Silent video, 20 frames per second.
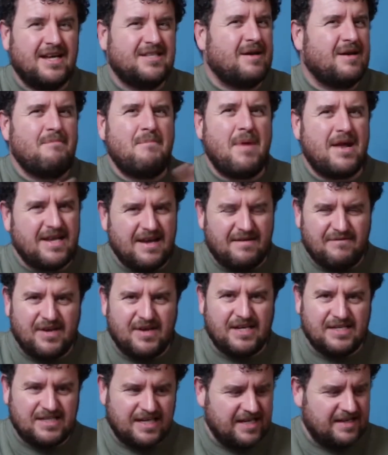many of
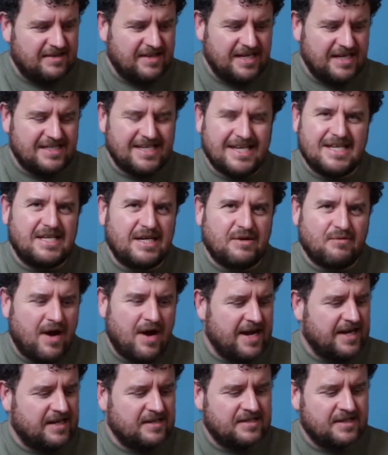these indie
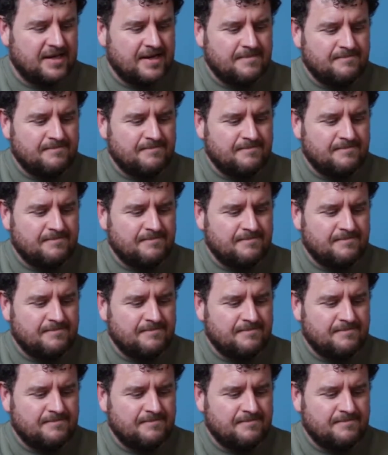writers.